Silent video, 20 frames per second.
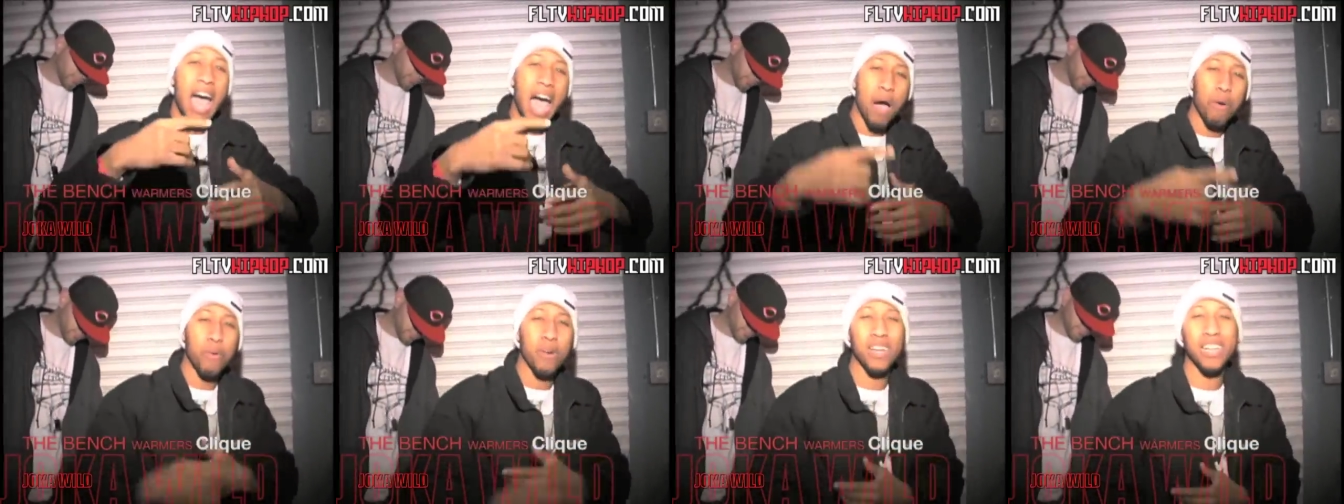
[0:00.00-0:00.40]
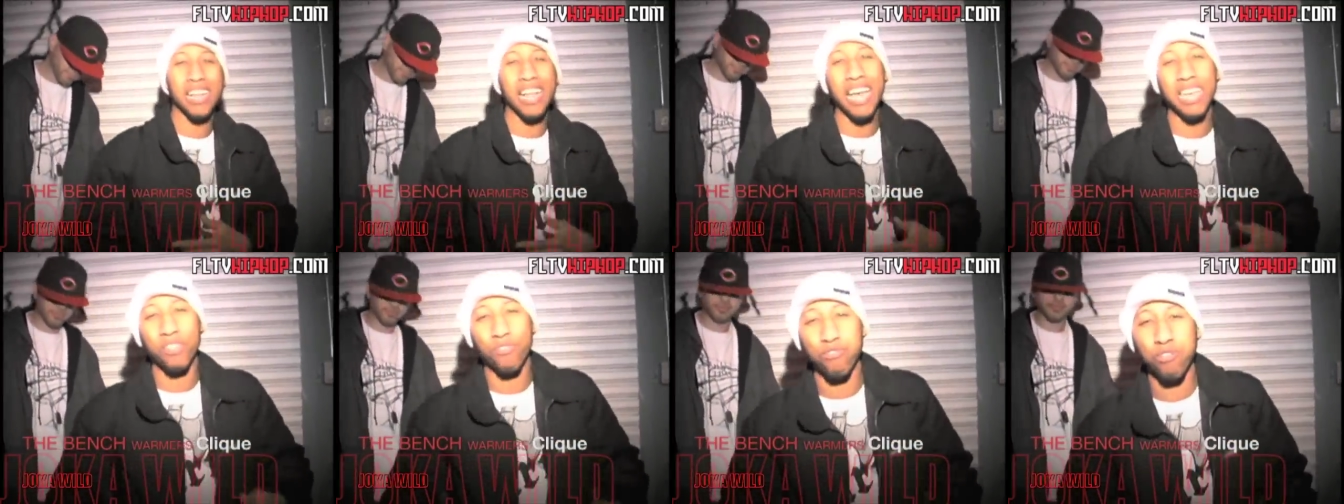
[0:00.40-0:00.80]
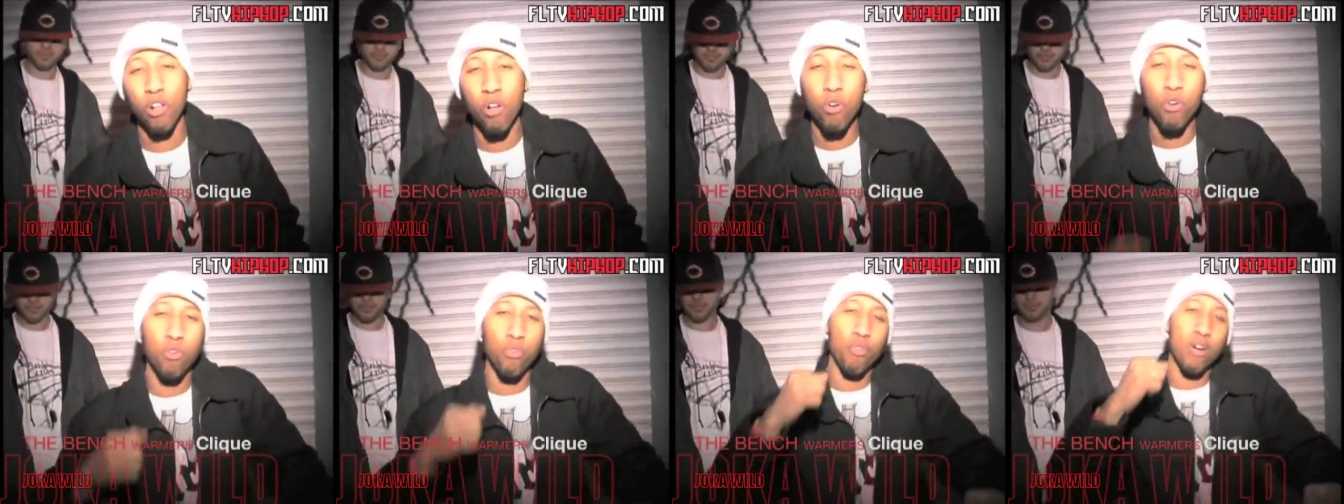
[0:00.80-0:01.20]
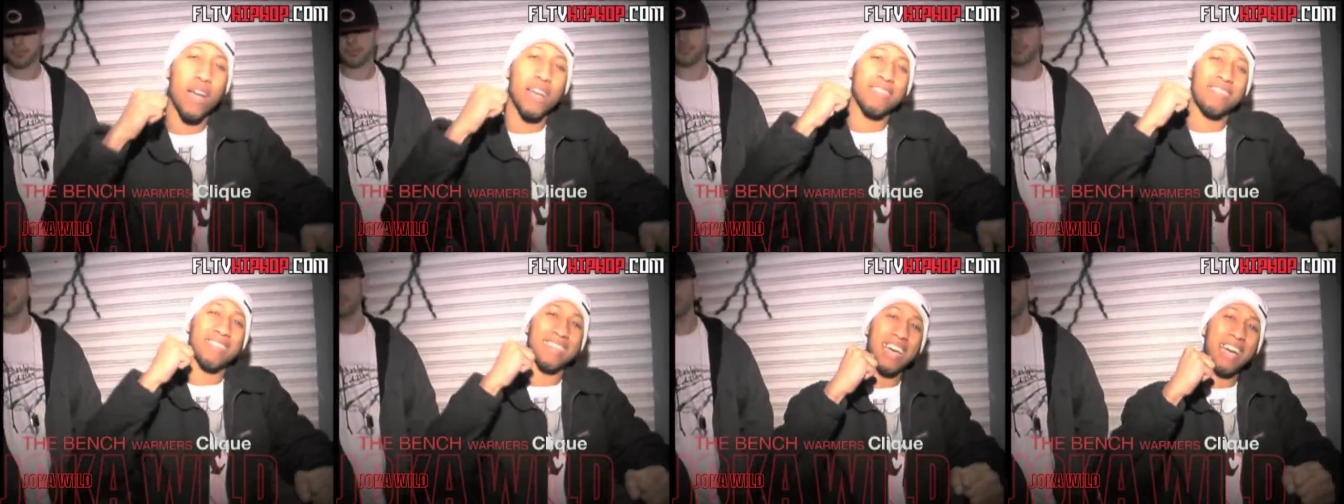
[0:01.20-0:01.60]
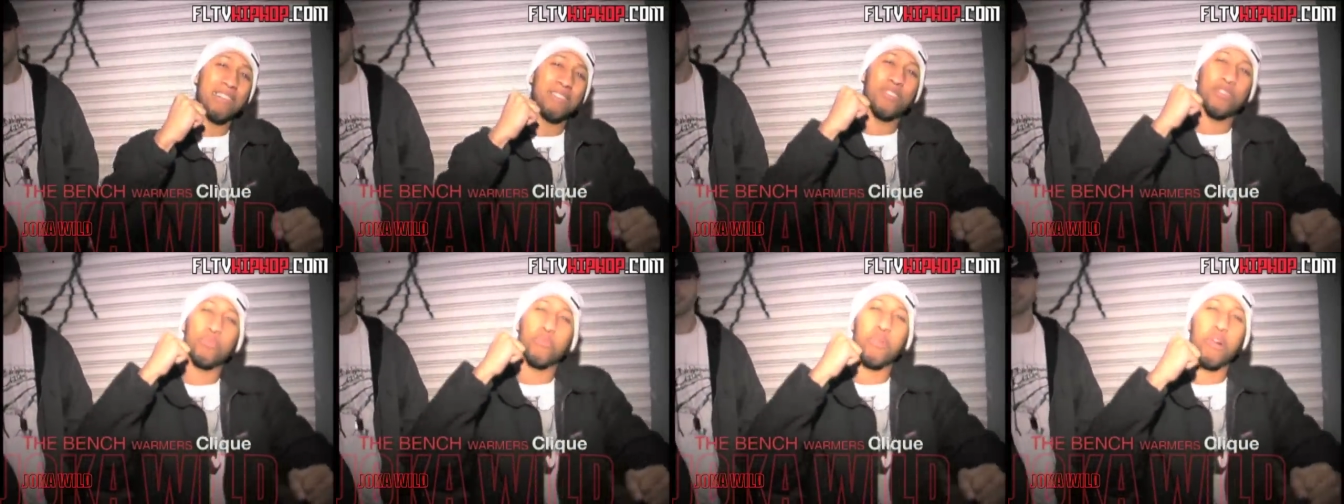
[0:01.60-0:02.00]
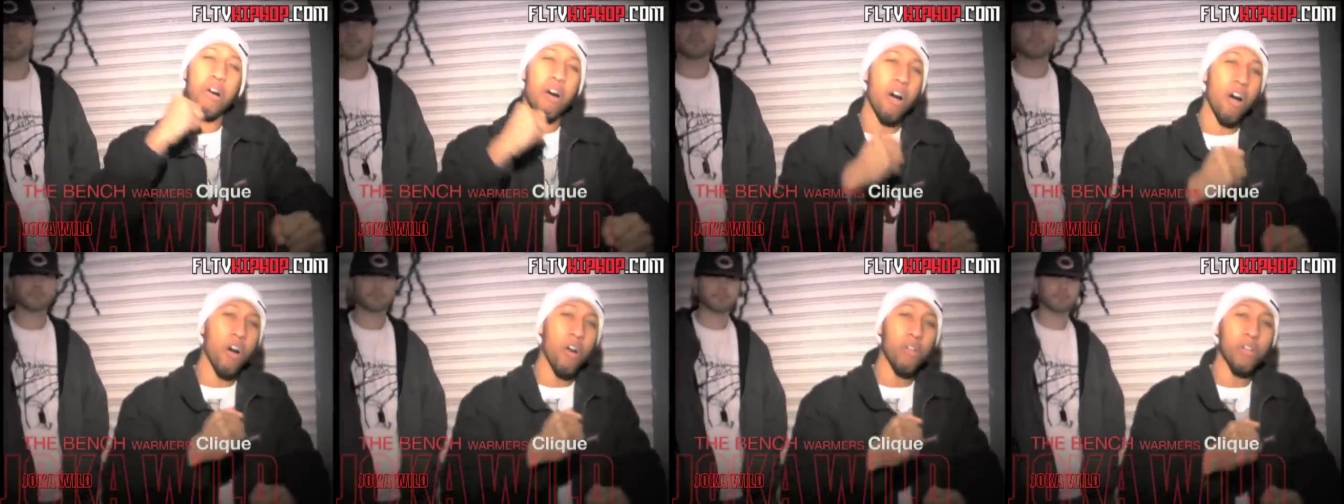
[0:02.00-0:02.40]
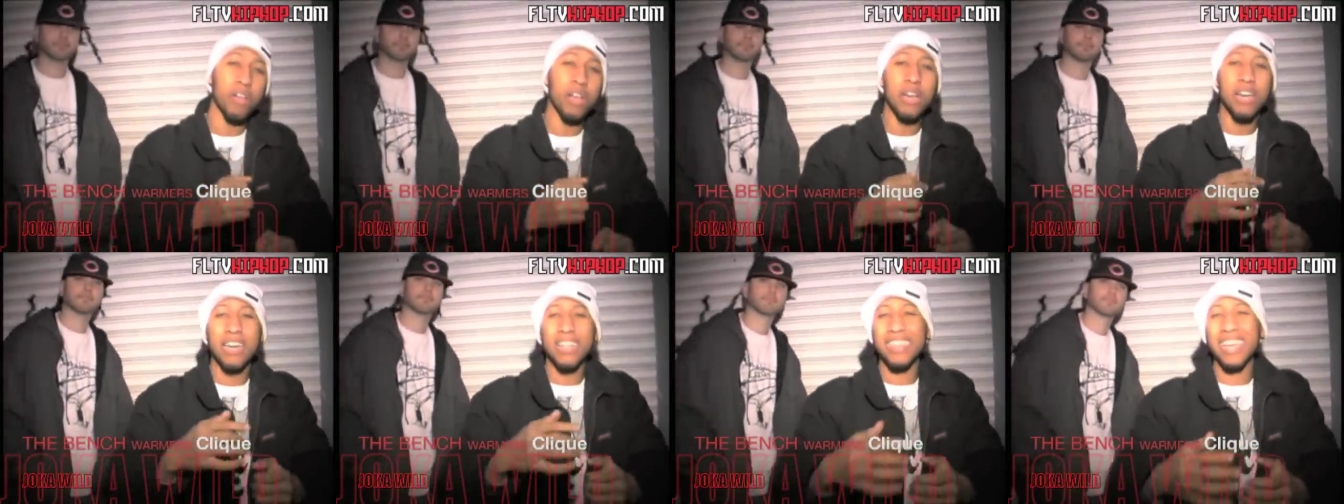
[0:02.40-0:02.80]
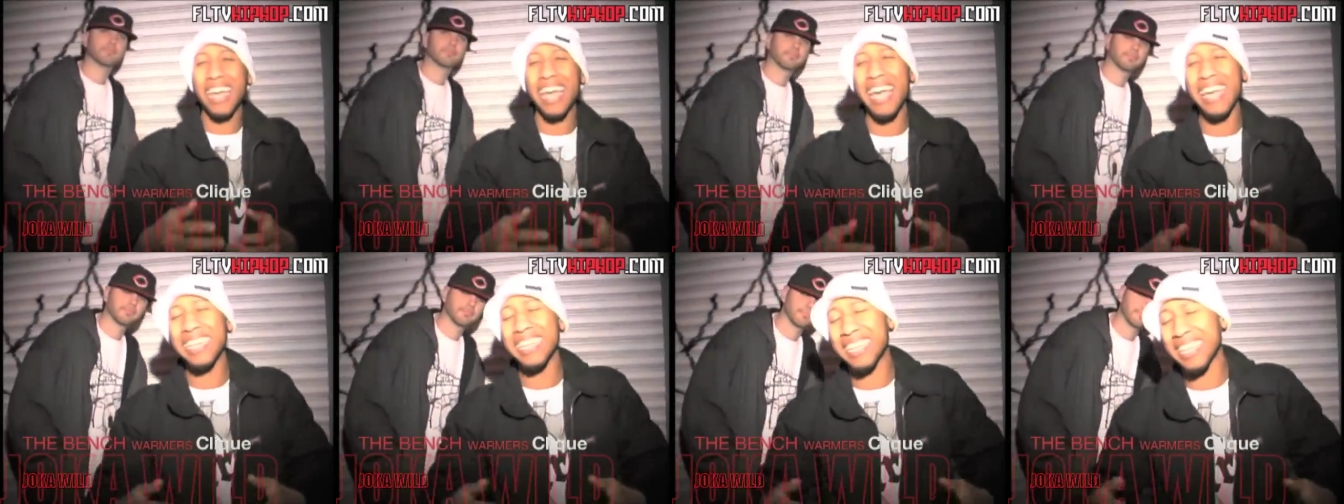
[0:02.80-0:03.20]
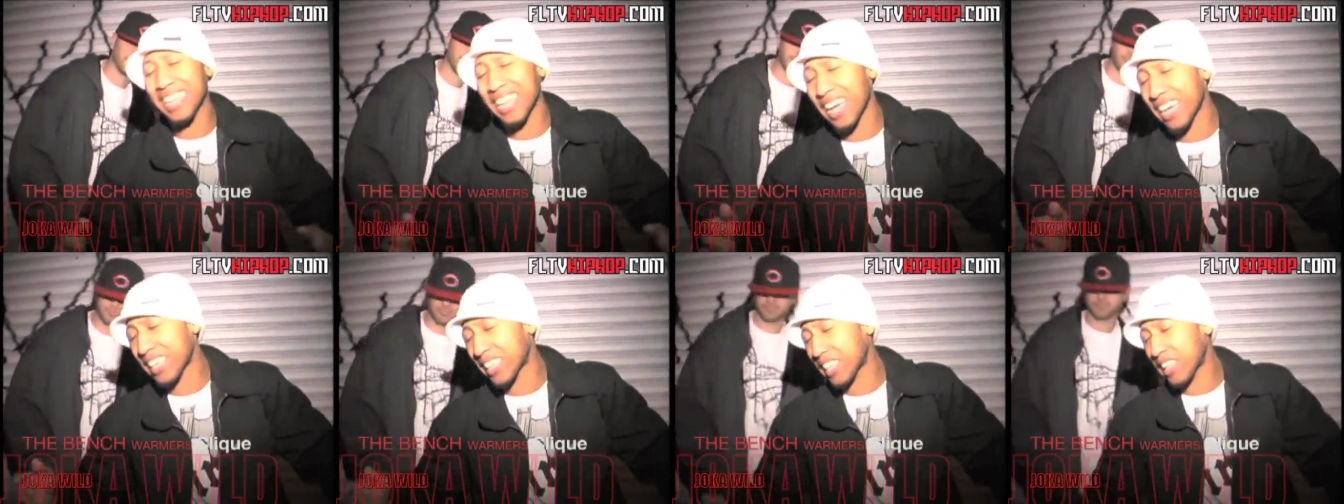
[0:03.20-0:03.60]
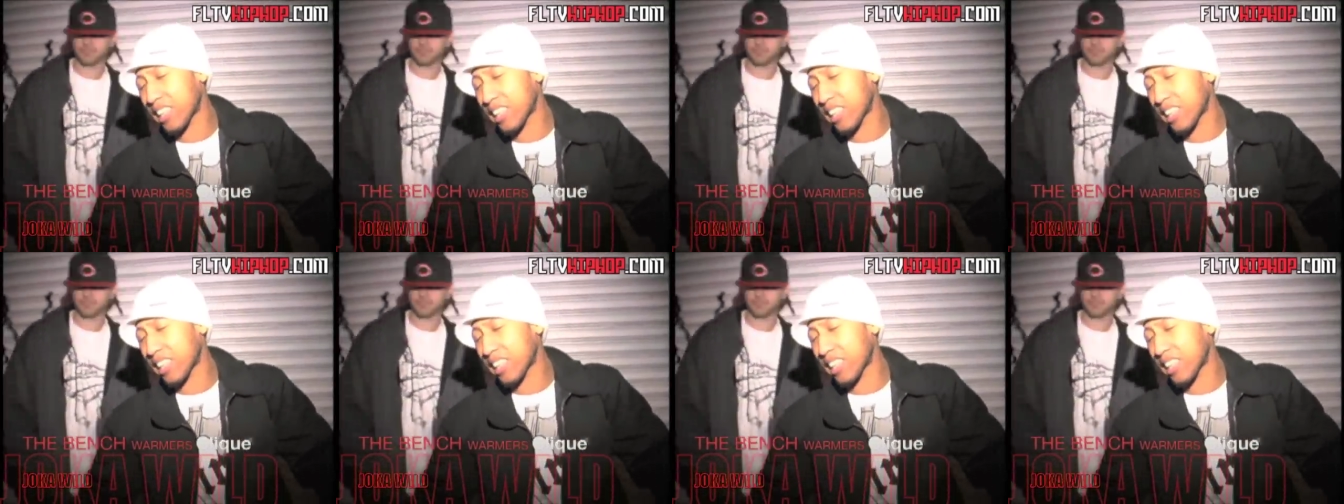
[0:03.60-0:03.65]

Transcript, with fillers: Hourglass flow, grind time to a halt. The haters like